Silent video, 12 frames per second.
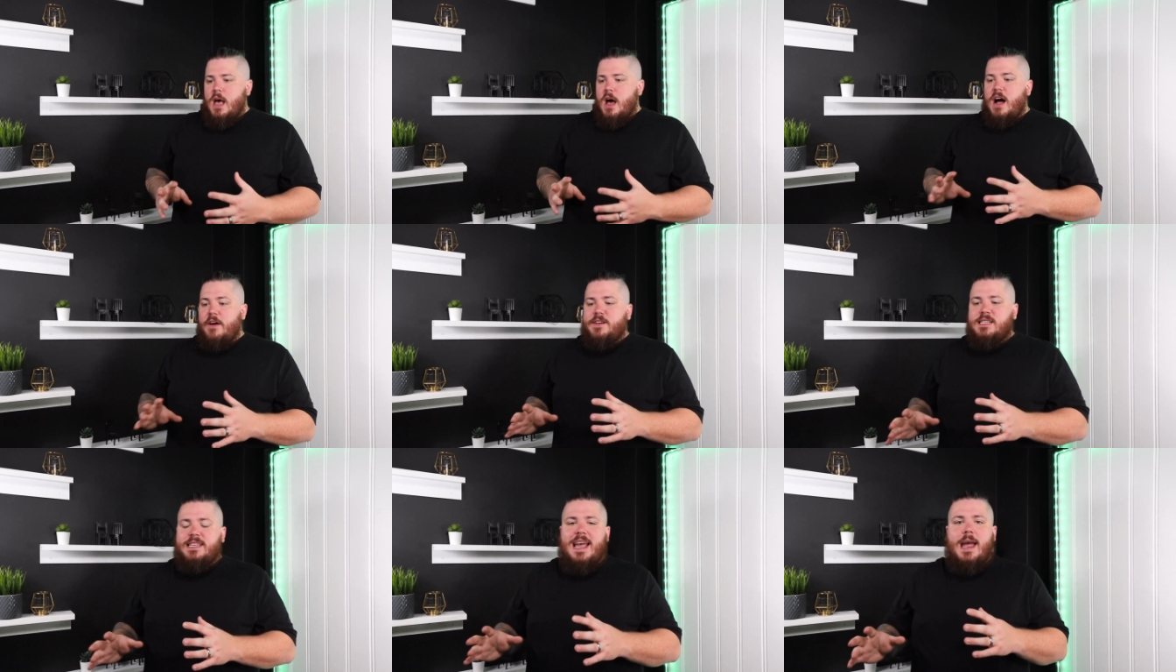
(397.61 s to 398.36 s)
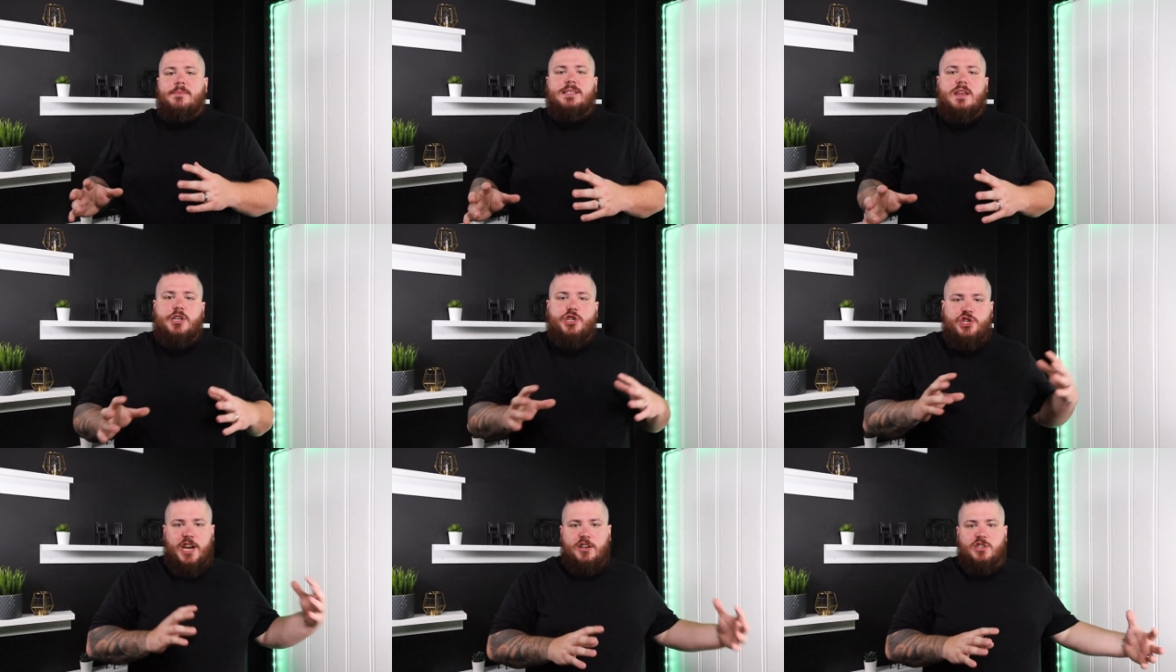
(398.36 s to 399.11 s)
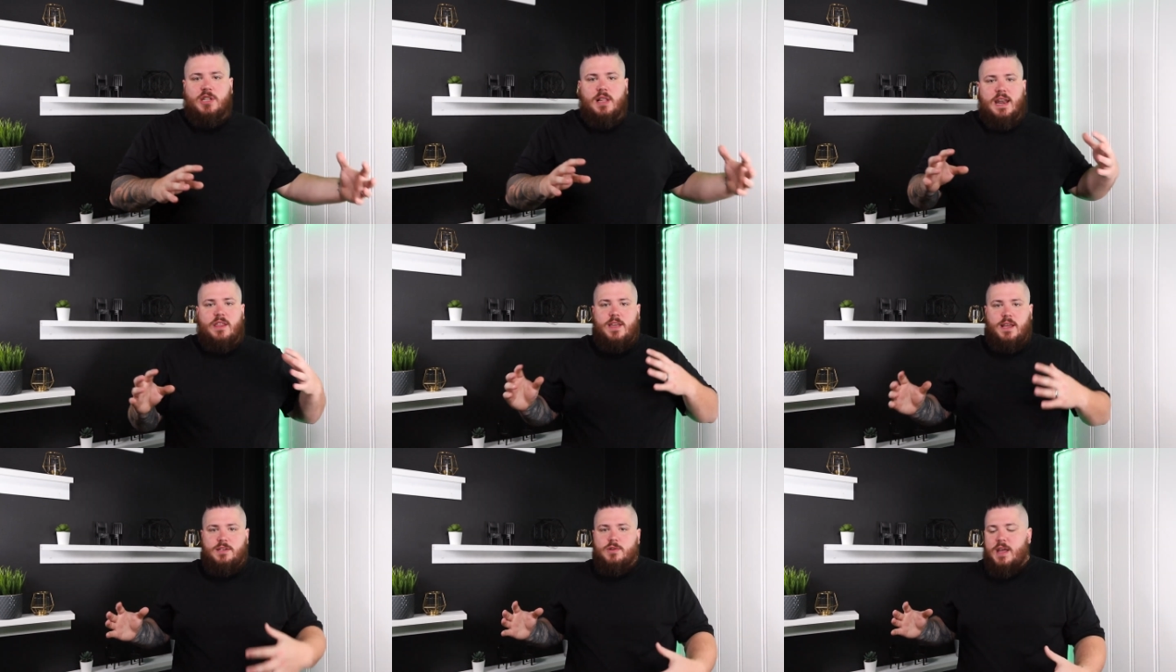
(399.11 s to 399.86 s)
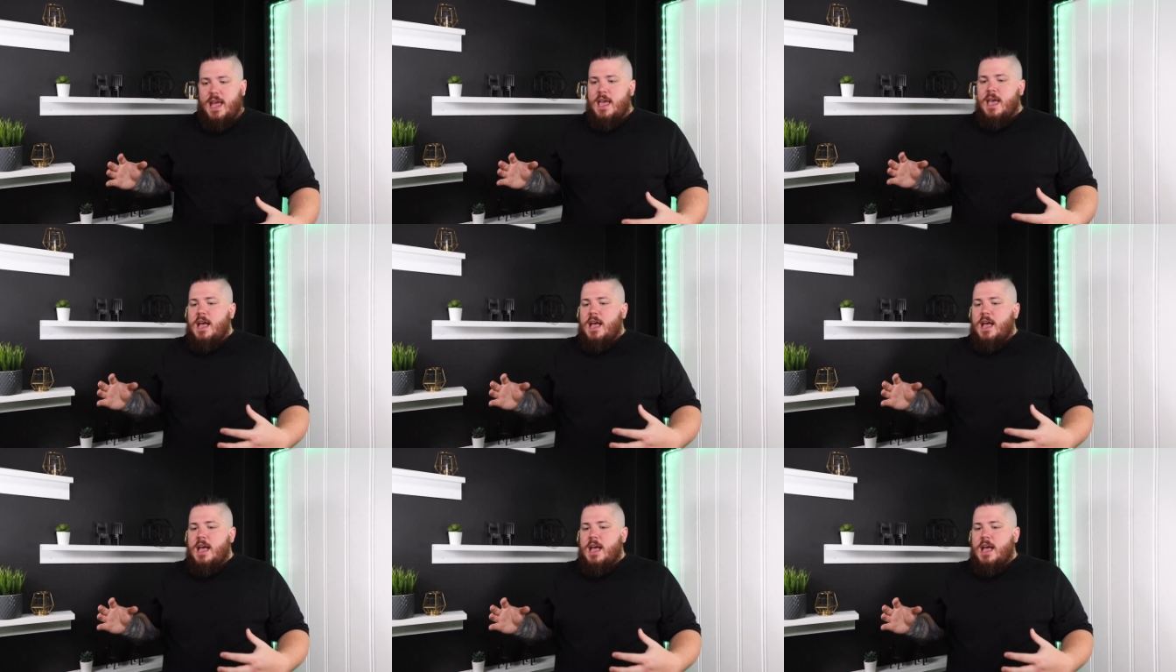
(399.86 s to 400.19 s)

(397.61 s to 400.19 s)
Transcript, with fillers: Obviously, Amazon has changed a lot of things, okay?